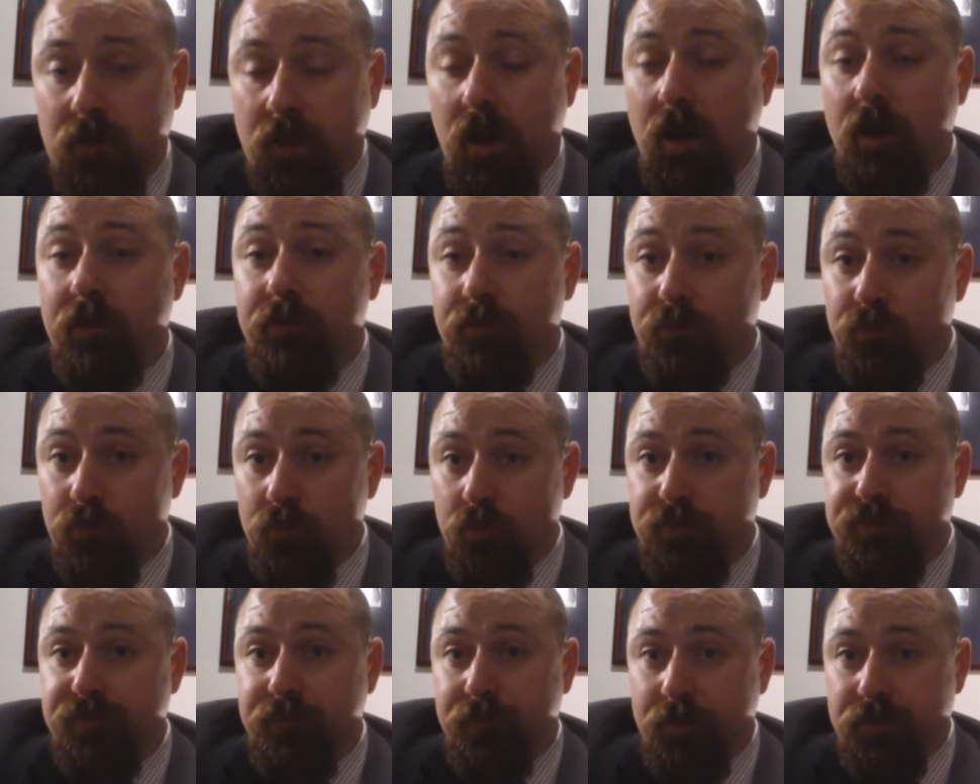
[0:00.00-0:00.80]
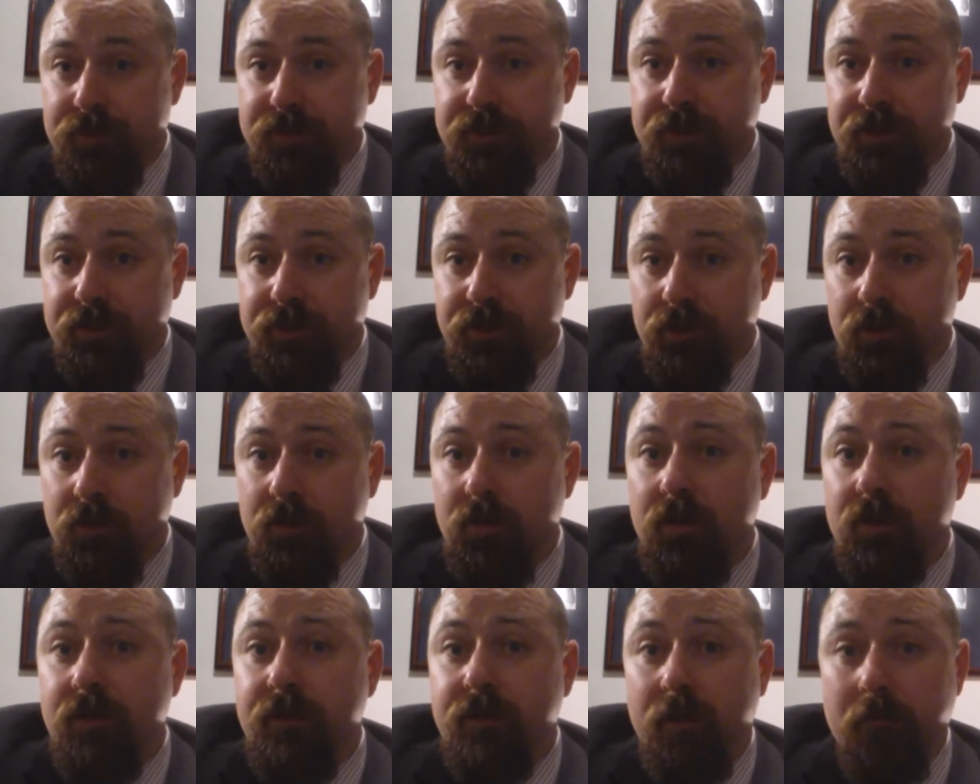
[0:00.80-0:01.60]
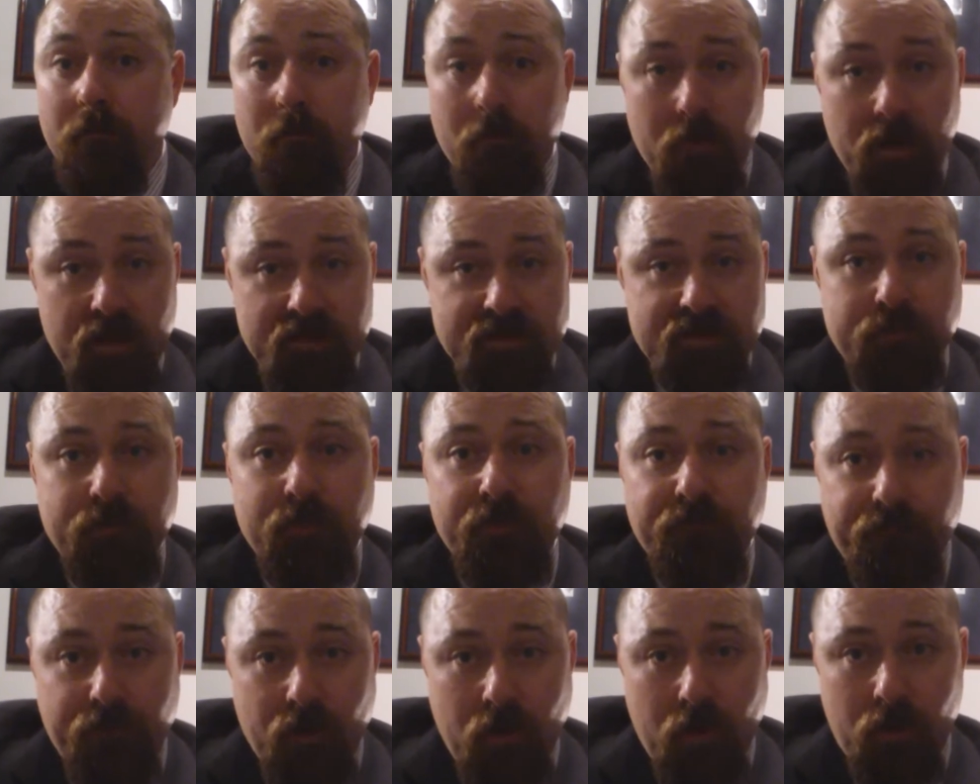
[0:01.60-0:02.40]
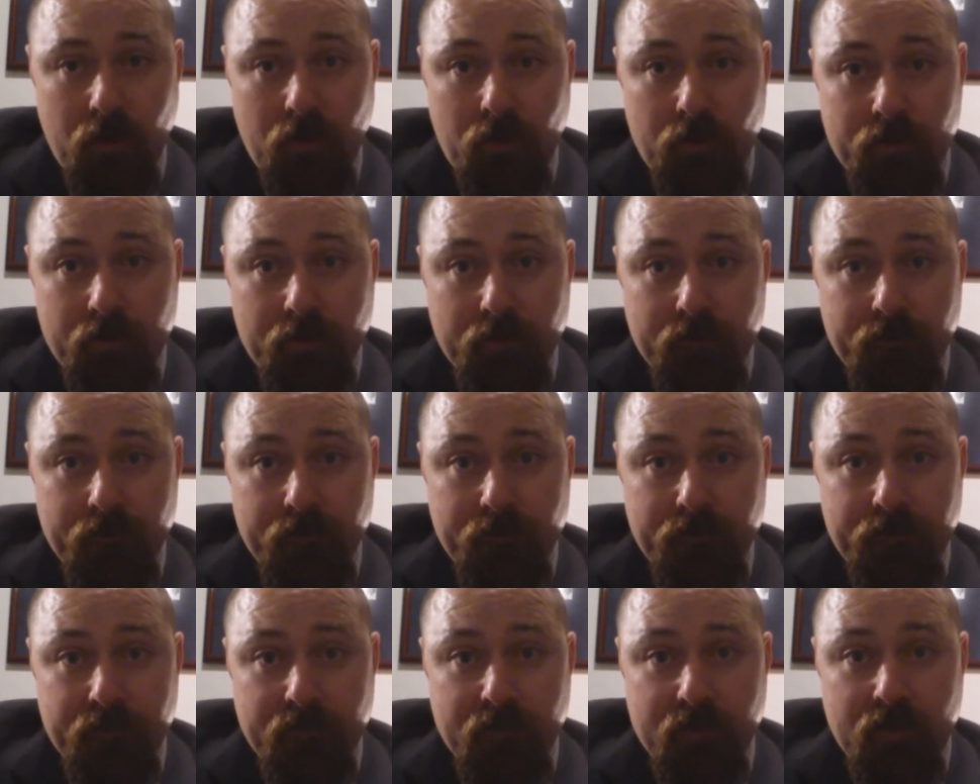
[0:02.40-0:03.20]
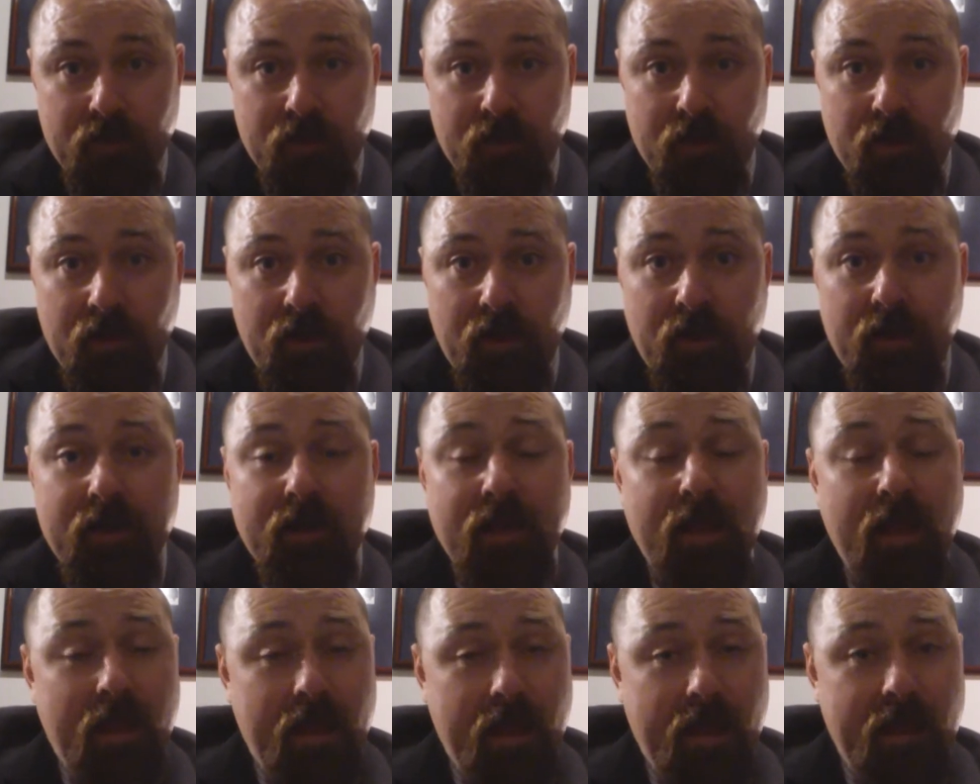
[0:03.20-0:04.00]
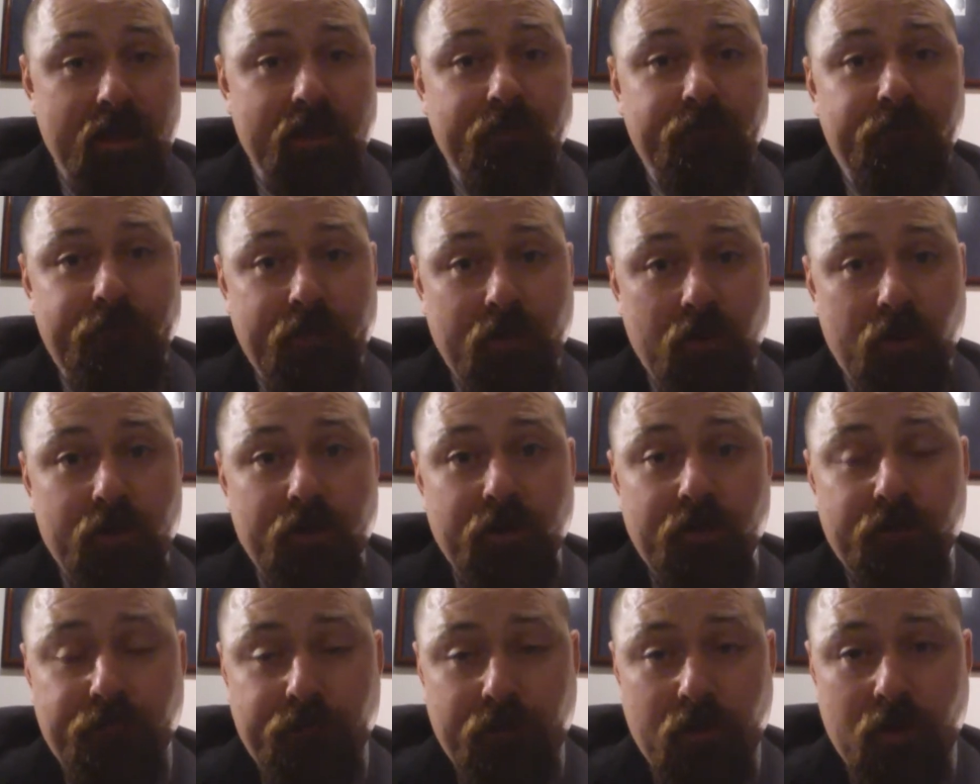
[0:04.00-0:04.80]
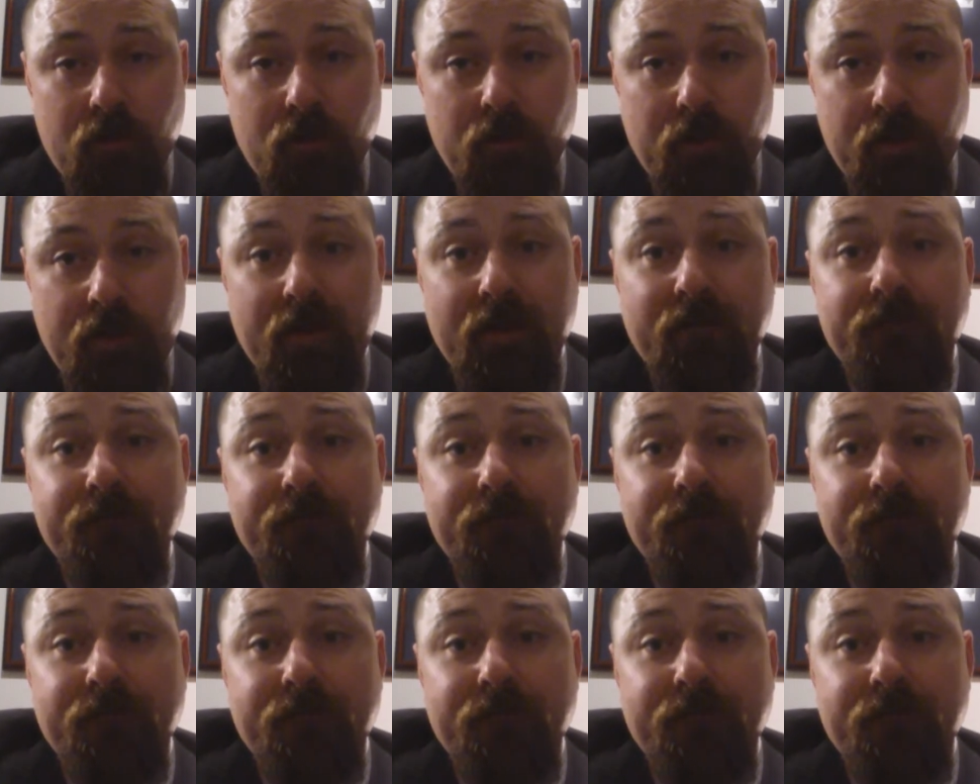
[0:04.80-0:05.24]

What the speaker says: other rules of procedure that must be followed. And any failure to follow